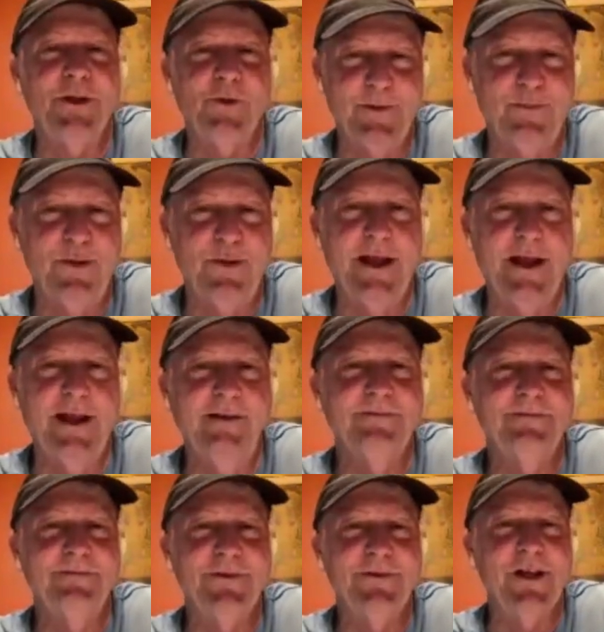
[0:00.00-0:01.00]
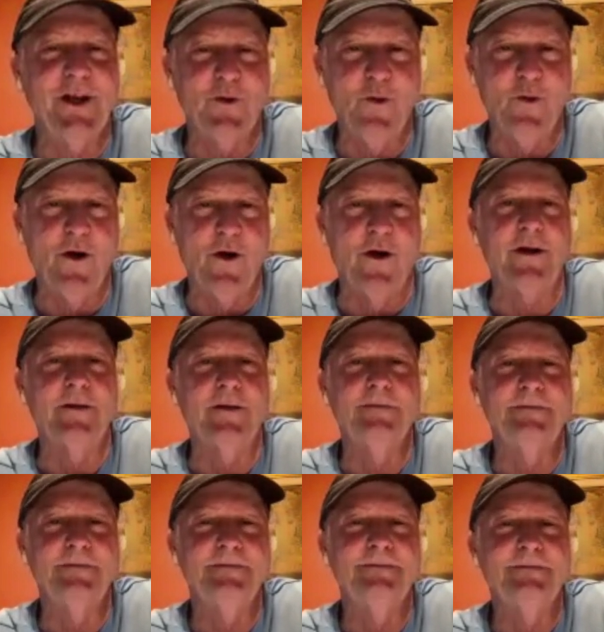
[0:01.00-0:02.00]
You want to play? You got to work.
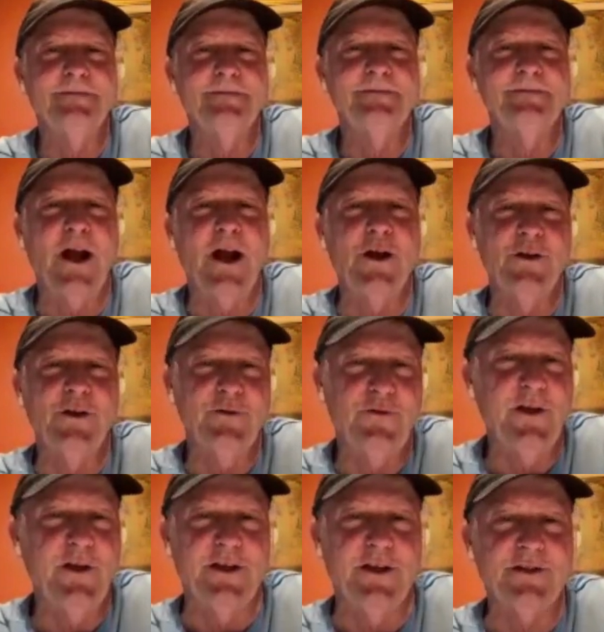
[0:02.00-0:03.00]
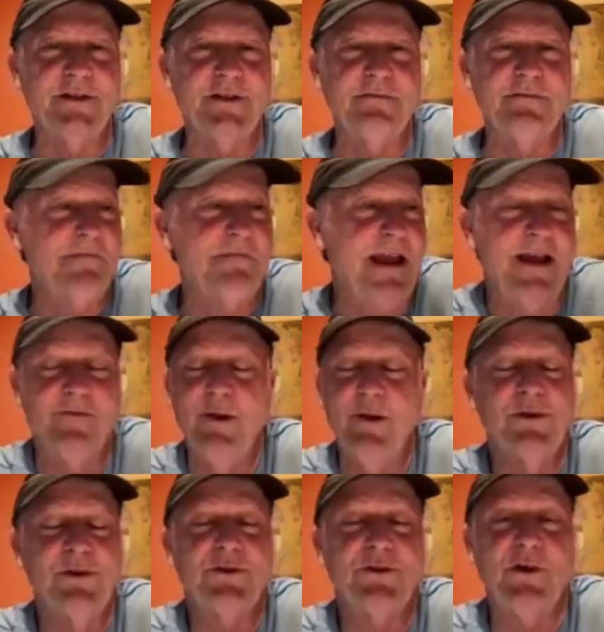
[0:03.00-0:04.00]
Are you the fittest? And
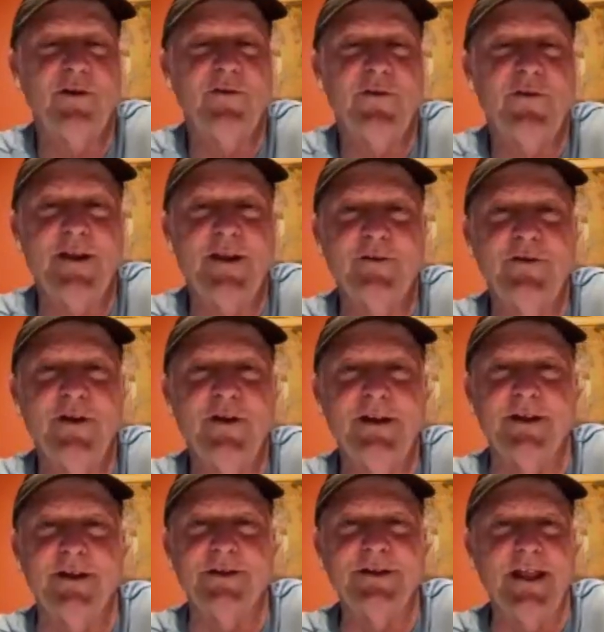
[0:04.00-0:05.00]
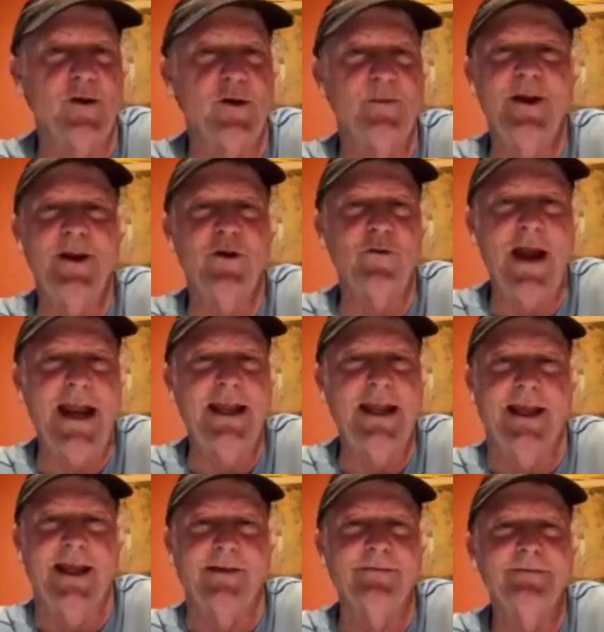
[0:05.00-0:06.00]
we will certify their fitness. There'll be a
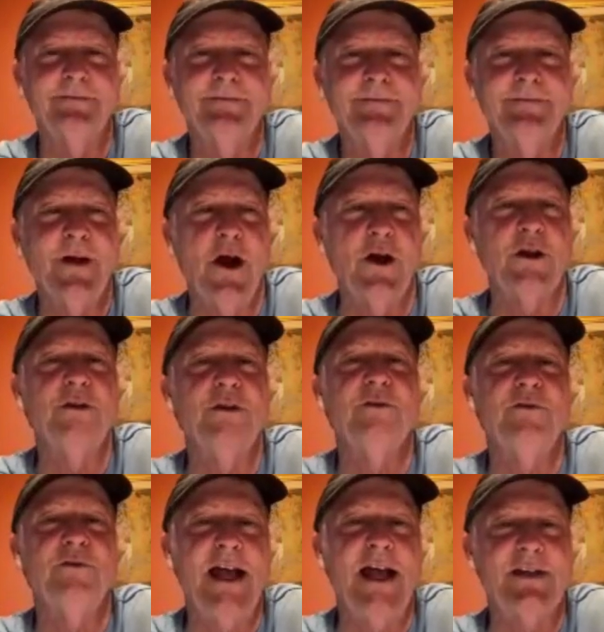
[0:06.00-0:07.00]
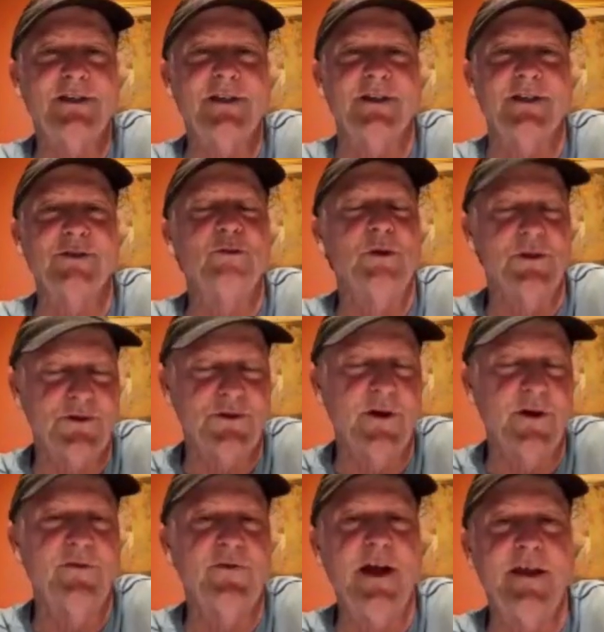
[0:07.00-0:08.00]
ranking. Are you the fastest? We'll
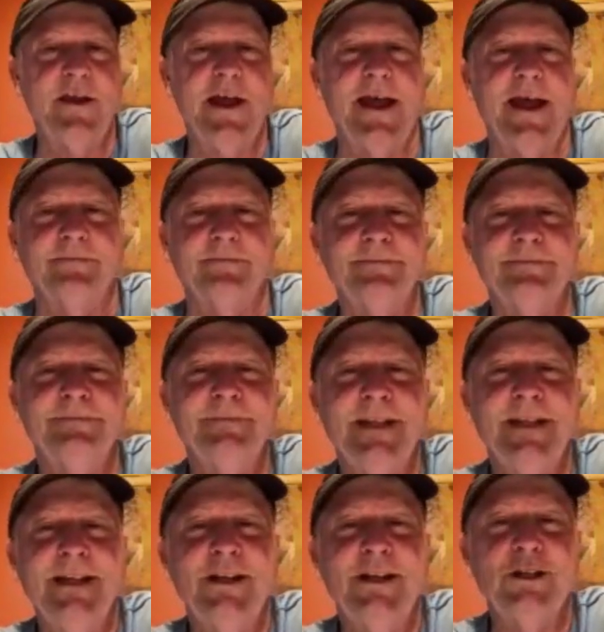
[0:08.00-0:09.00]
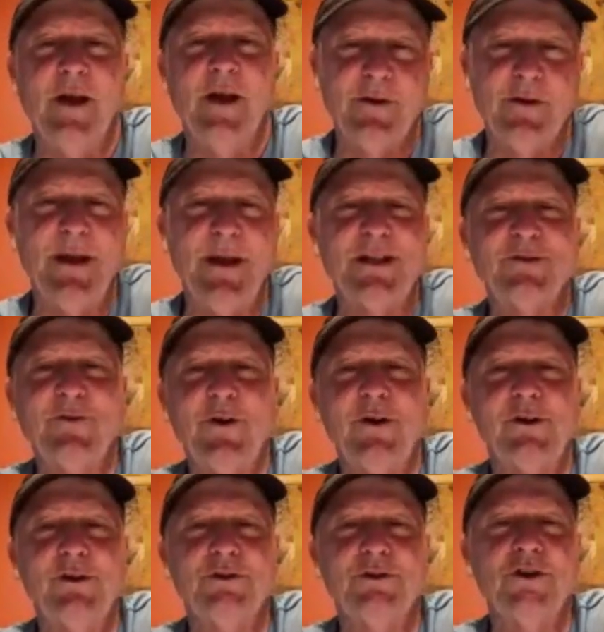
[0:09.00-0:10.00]
certify that. Do you have the best
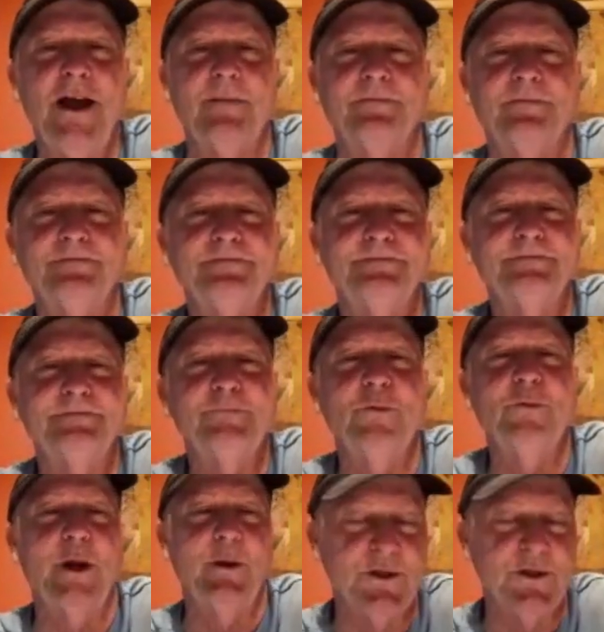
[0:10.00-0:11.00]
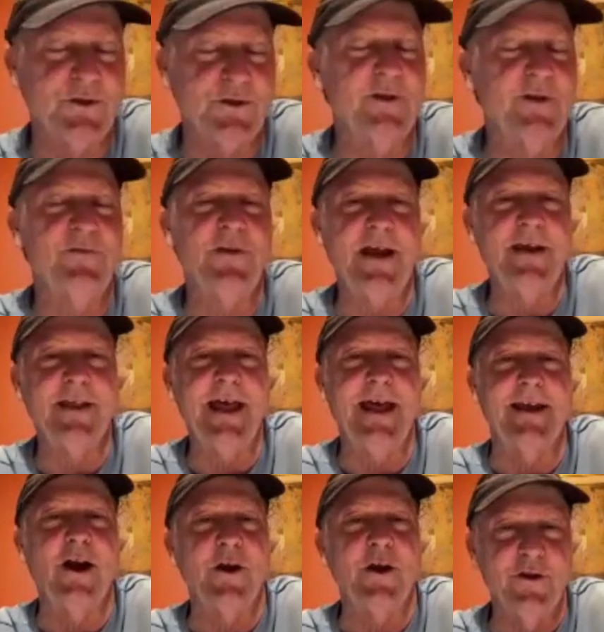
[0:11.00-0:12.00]
vertical jump? We will certify
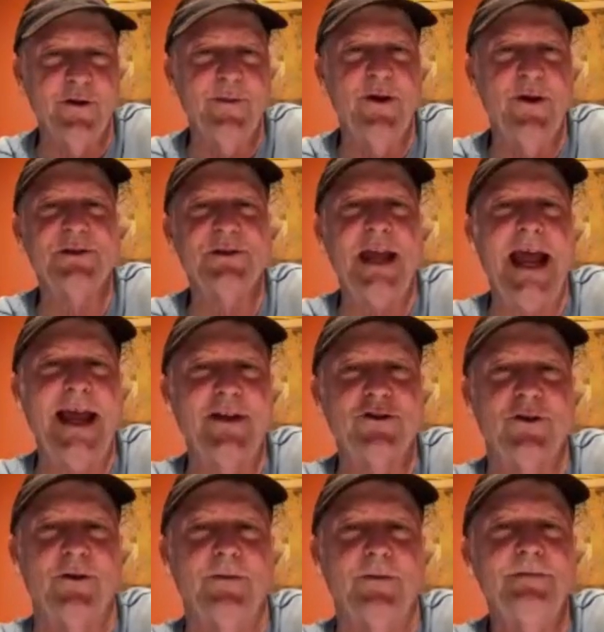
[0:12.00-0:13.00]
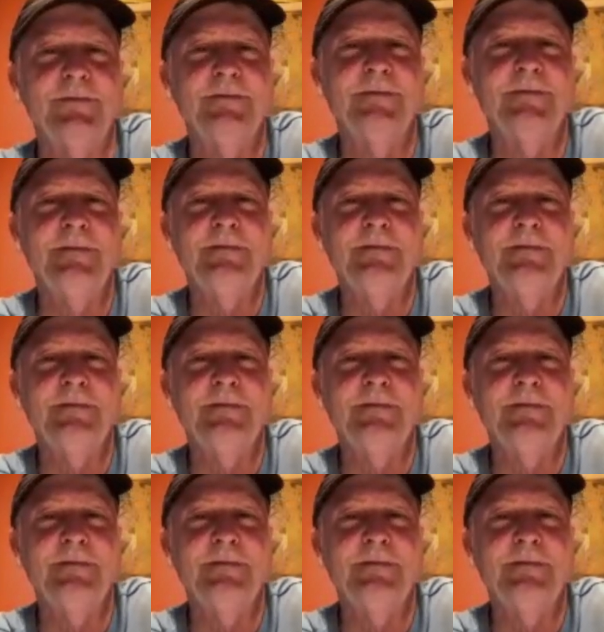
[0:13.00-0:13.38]
that. Are you the most agile?